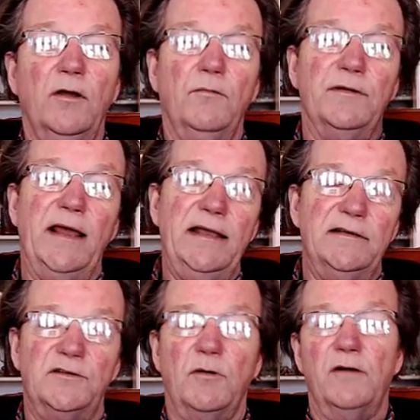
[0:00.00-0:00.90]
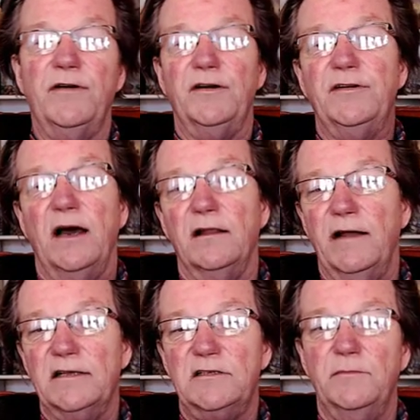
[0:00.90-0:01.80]
with $800 to $1,200
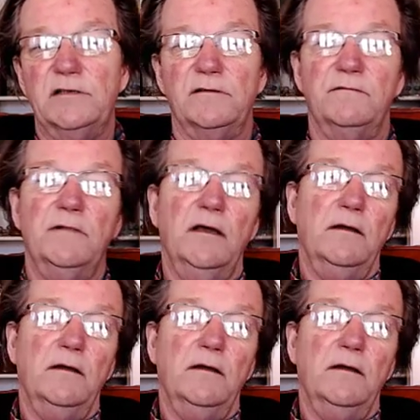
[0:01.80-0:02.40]
estimates and